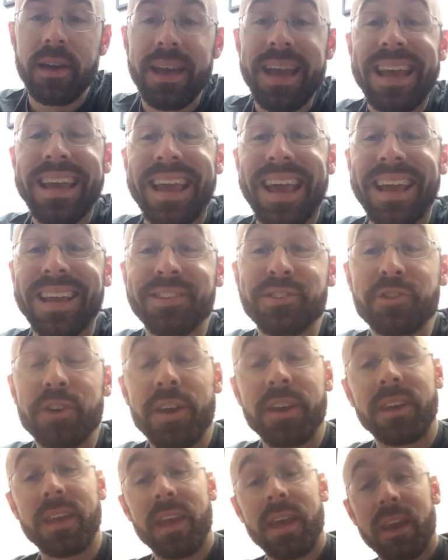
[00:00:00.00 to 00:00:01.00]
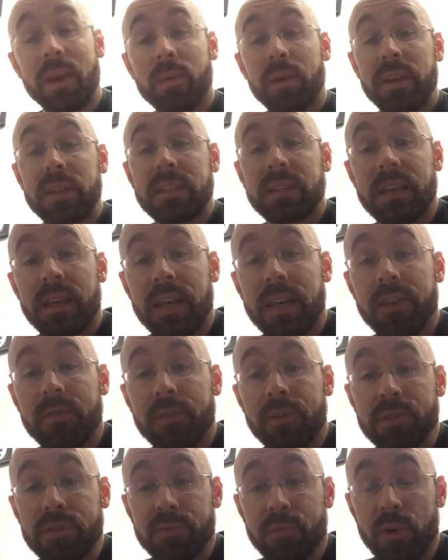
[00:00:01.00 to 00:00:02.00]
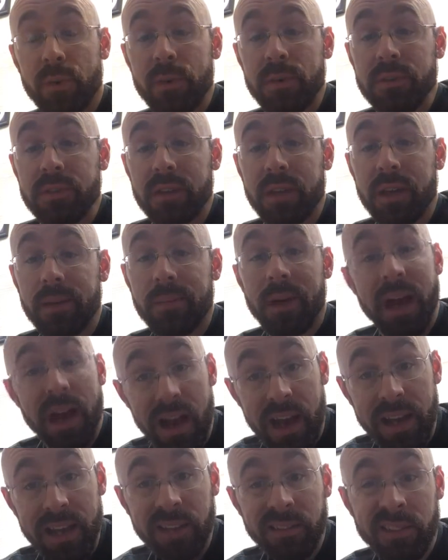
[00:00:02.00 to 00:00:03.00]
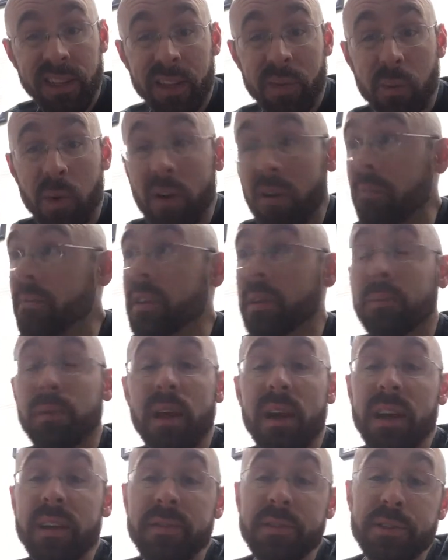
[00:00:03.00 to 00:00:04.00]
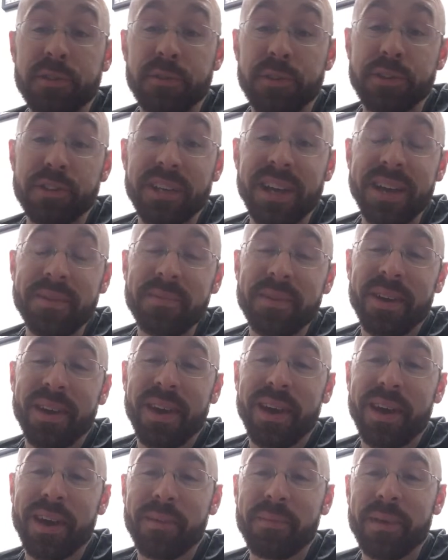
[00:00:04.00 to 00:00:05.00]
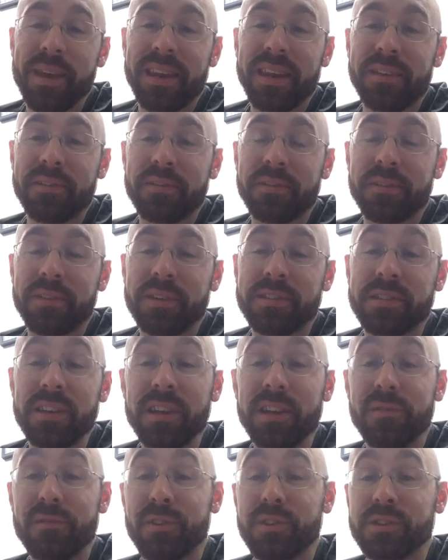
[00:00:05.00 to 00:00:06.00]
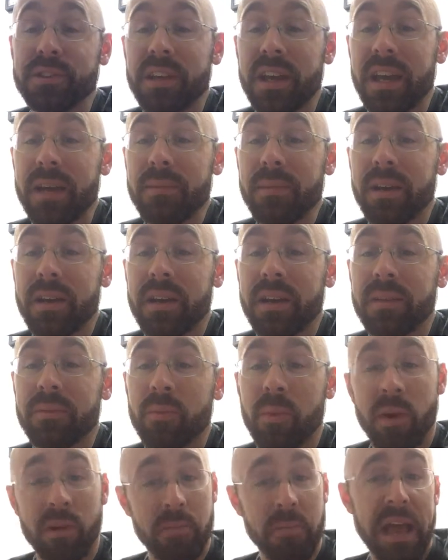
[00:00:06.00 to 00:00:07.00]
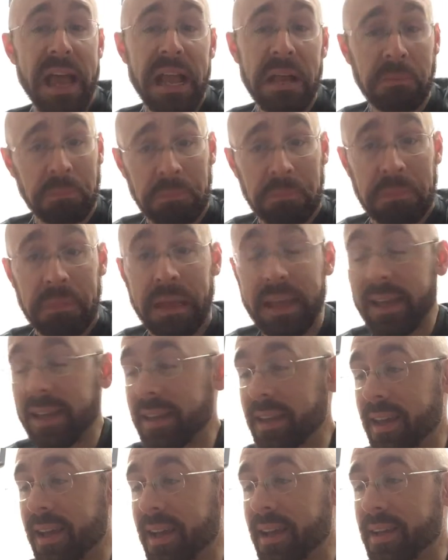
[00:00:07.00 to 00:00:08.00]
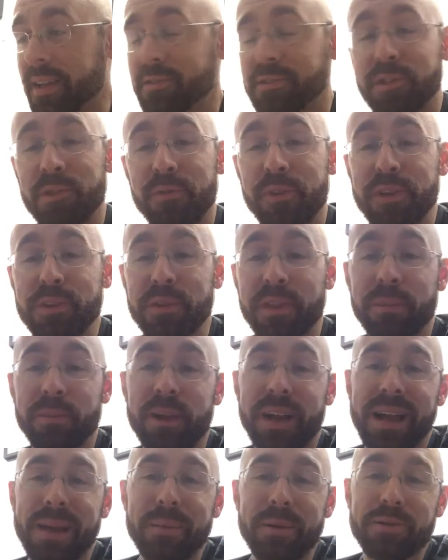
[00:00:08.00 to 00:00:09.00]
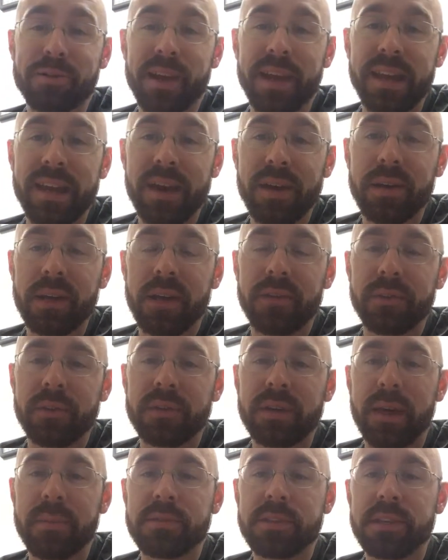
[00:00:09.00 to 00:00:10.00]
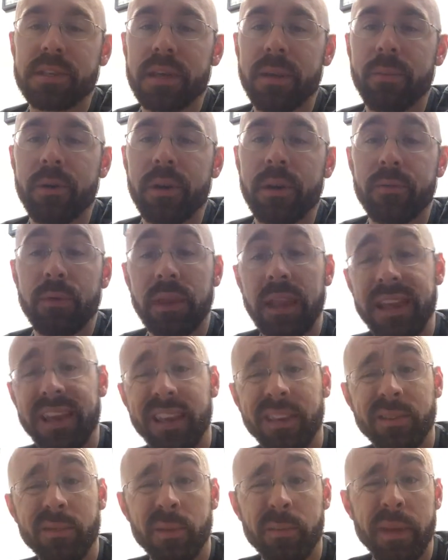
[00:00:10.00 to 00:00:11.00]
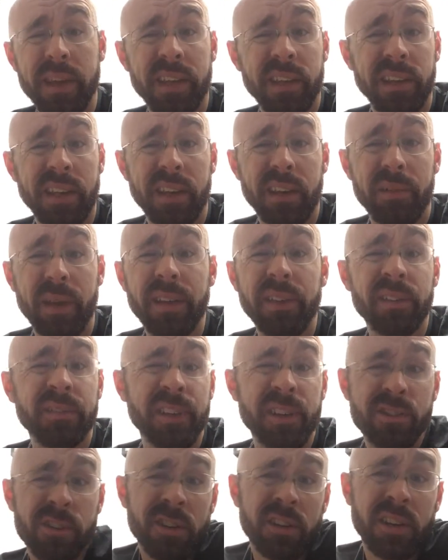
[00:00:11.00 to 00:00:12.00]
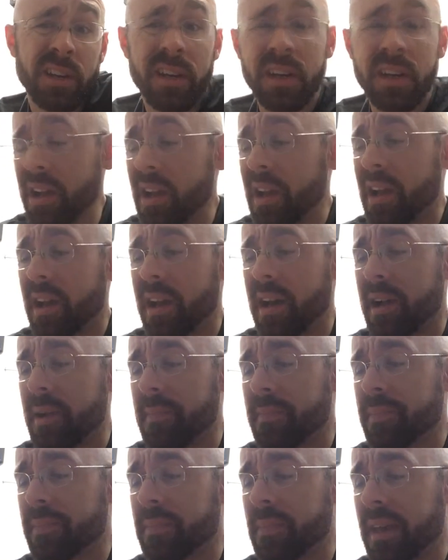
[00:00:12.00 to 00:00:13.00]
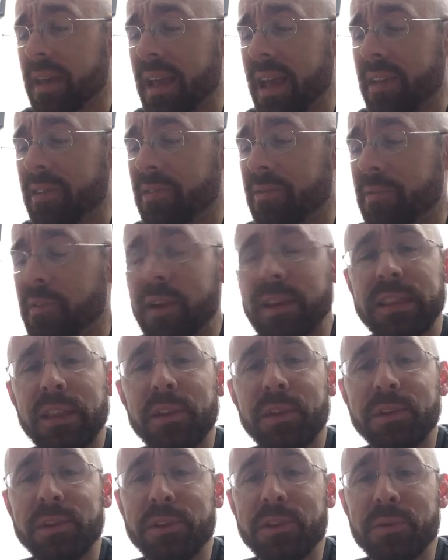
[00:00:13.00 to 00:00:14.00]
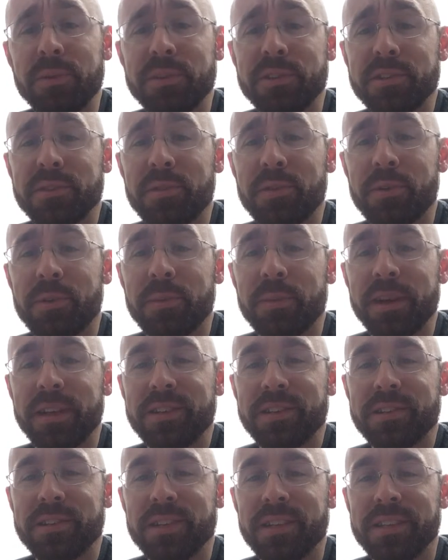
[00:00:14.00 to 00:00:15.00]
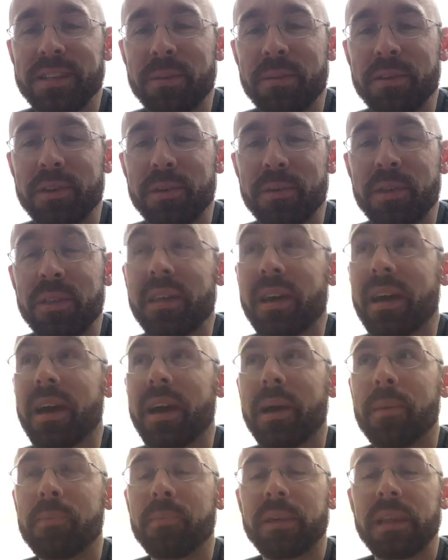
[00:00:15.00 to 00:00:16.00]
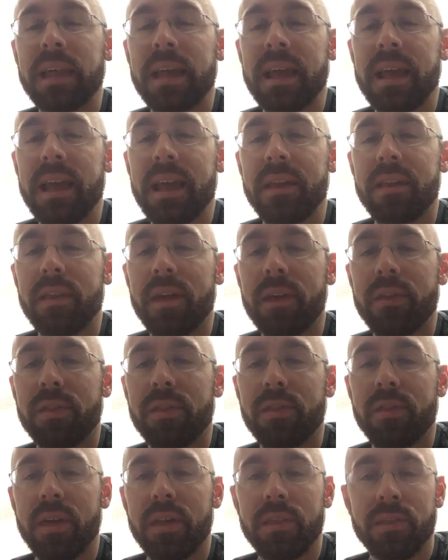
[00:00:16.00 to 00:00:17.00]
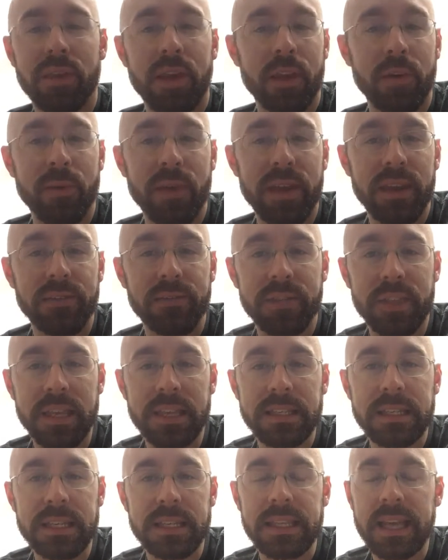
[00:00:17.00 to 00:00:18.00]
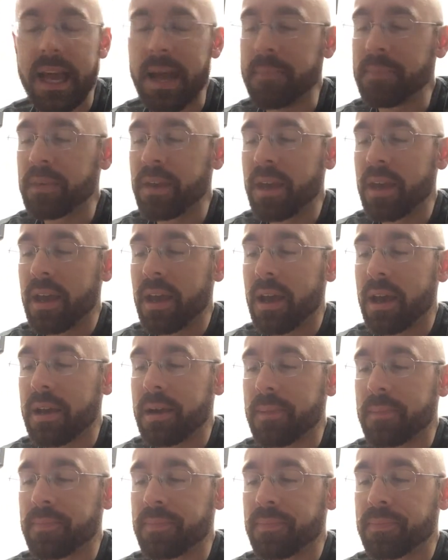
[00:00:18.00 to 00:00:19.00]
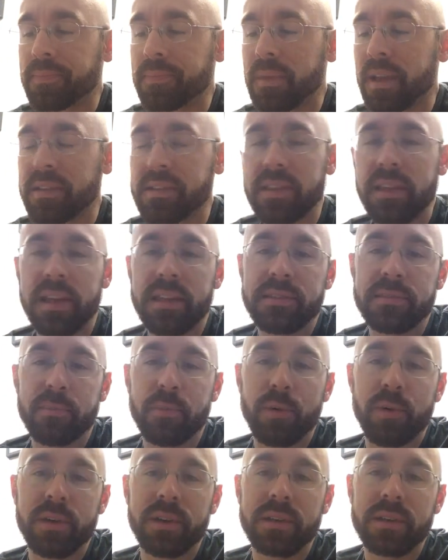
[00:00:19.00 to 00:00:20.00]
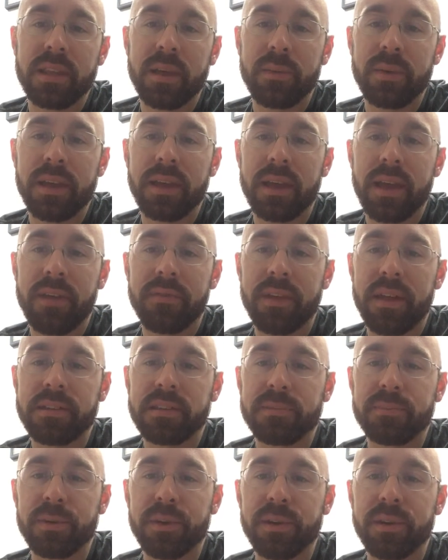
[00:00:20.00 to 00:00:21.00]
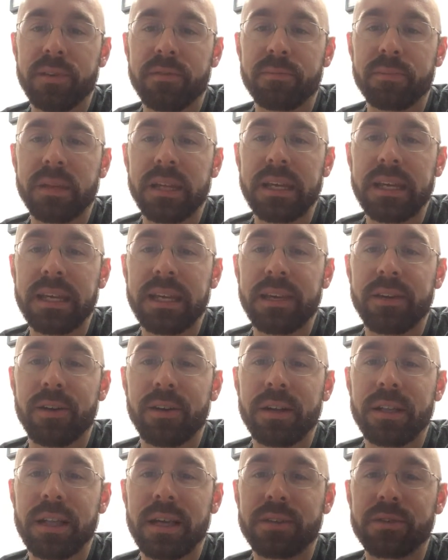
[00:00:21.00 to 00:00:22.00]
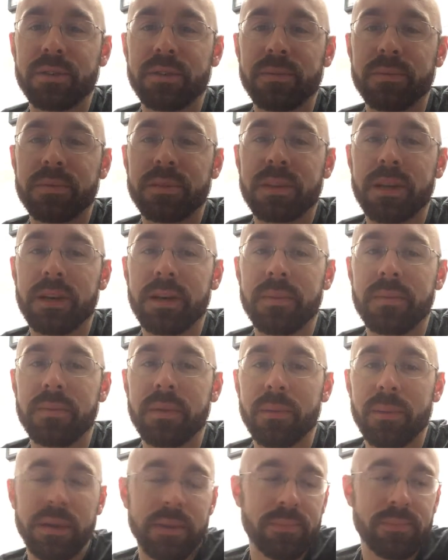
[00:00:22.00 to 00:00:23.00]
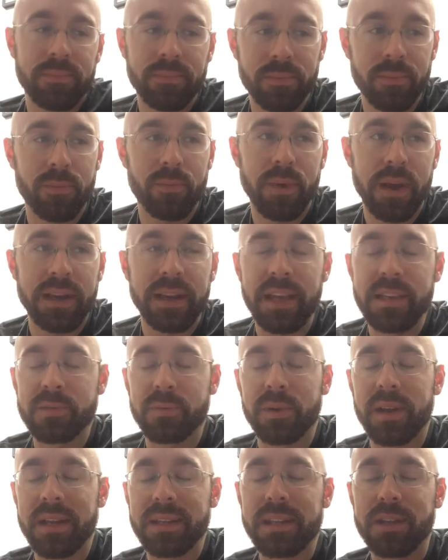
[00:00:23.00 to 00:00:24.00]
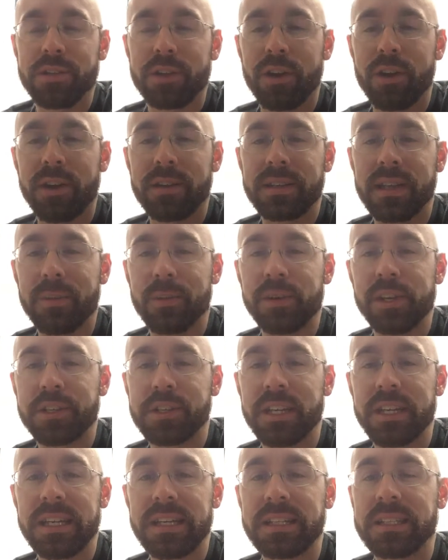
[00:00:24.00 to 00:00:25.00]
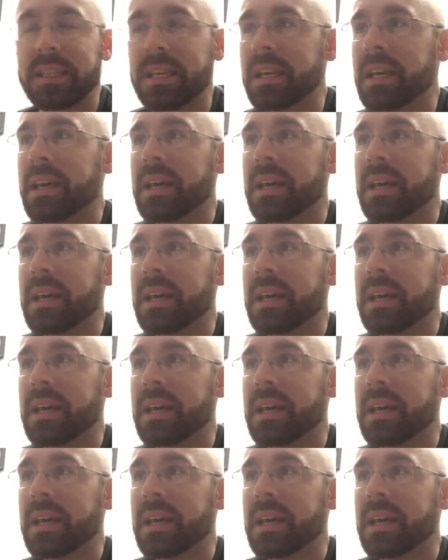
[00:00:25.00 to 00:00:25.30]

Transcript: Hey gang, it's Sean, and I wanted to say first and foremost, hi and welcome to the blog if it's your first time. And if it's not your first time, welcome back. And here's a new feature on the blog I'll be trying out a few times this summer. If we like it, we'll make it like a regular feature. And it has very little to do with school, but it's just something to do with play and creative things like that. Because I think it's important that we have that spirit of play in our classrooms, that we recognize we're not teaching content, we're teaching kids.